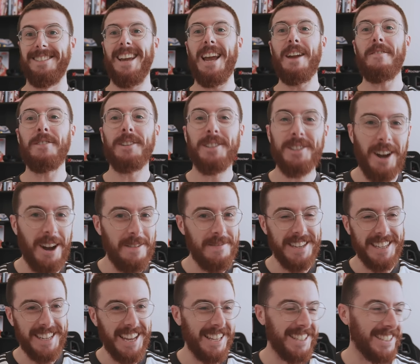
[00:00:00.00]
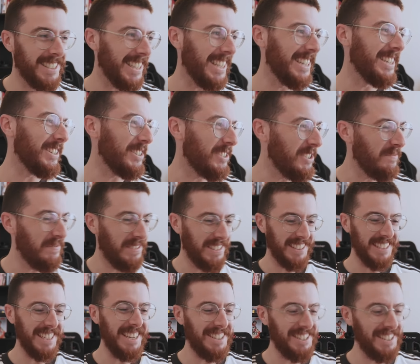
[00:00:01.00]
every time he gets in a good
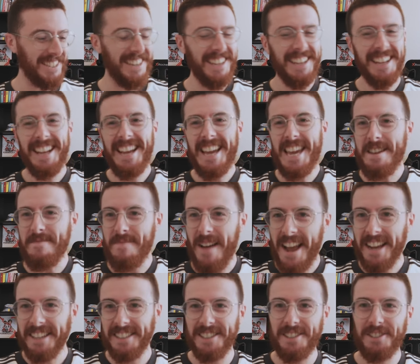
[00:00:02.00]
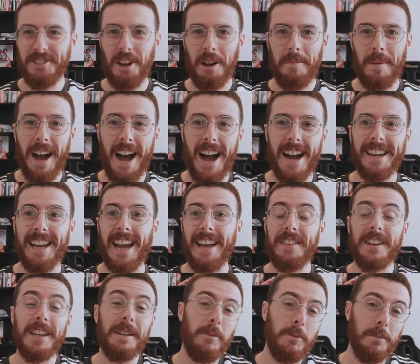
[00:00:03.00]
position, he makes his job harder,
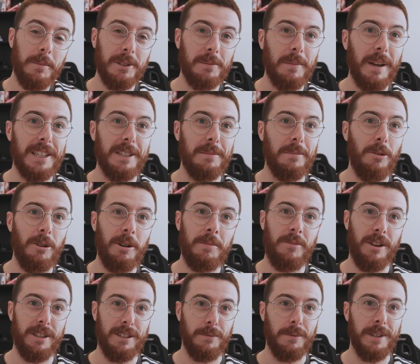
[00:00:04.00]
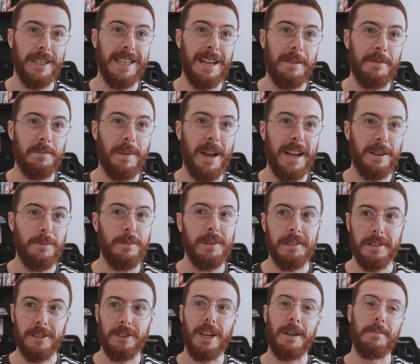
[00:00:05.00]
and then it almost makes it more impressive when he comes back and
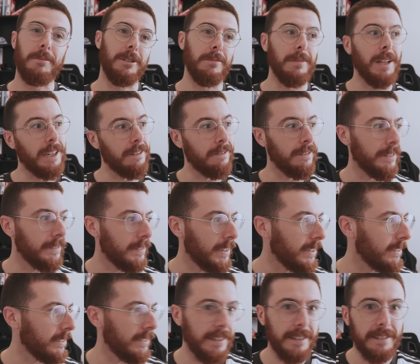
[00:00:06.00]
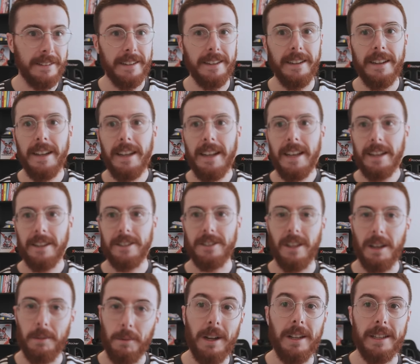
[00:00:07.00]
wins the championship later in the season, doesn't it? Because
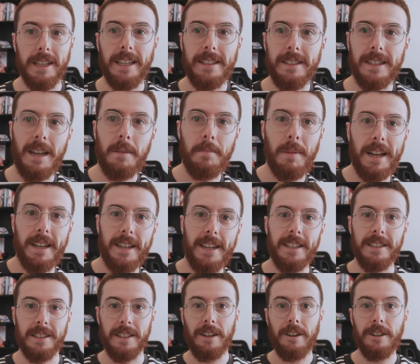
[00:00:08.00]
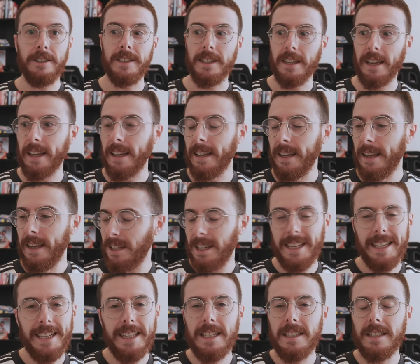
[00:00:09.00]
you're like, well, he had to come back against the odds here.
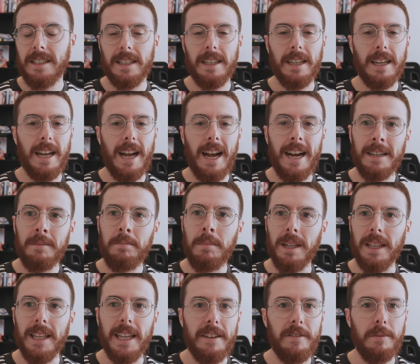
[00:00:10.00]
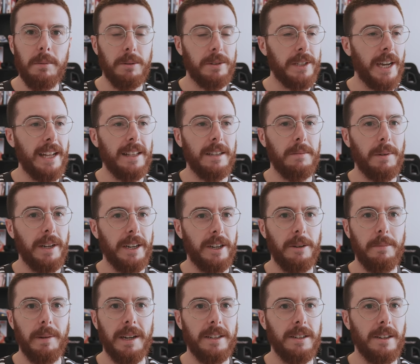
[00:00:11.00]
He is unbelievable talent,
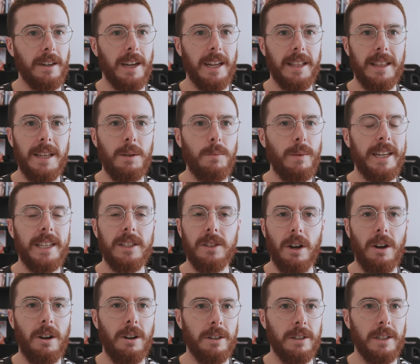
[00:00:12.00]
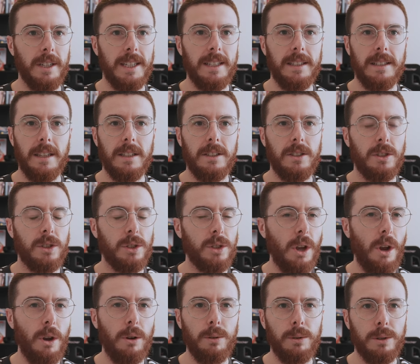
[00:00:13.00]
Pecco Bagnaia. I think when he's on, he's
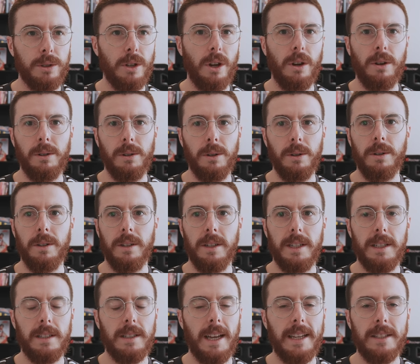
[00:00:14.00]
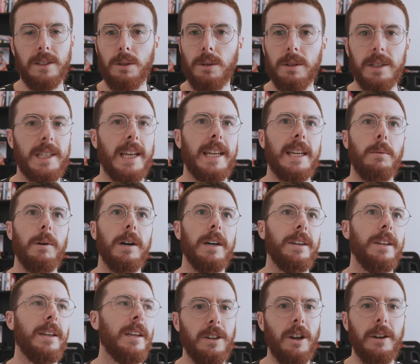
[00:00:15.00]
so, so good. He's as good as
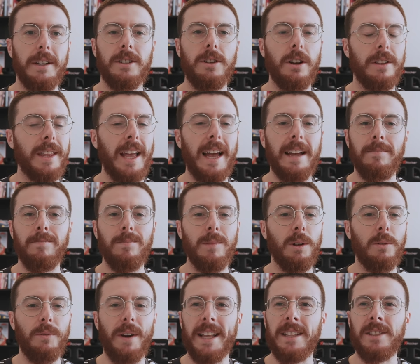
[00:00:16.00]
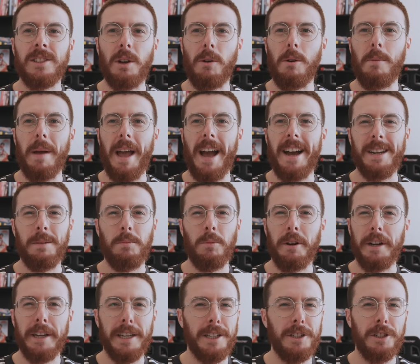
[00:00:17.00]
anyone. You know, he's got that Lorenzo about him
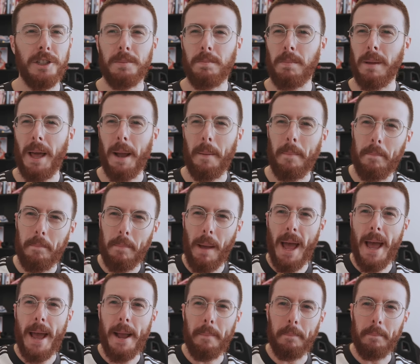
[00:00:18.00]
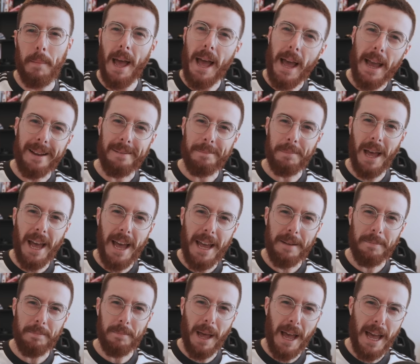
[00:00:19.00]
where he can just be like bang, bang,
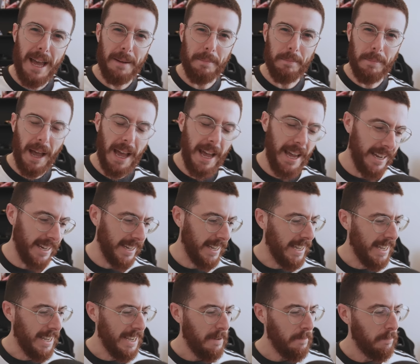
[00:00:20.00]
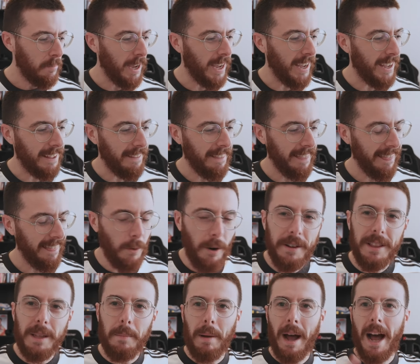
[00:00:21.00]
bang, bang, bang. But where
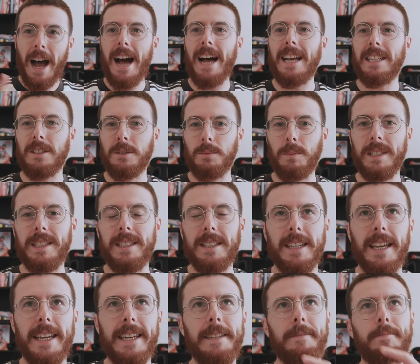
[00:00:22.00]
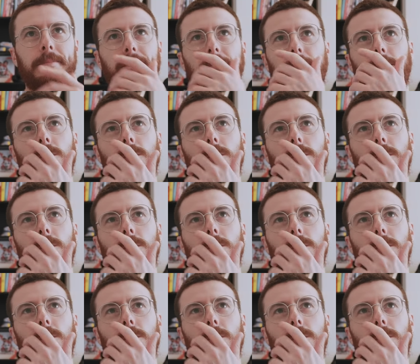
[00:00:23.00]
in the past we'd see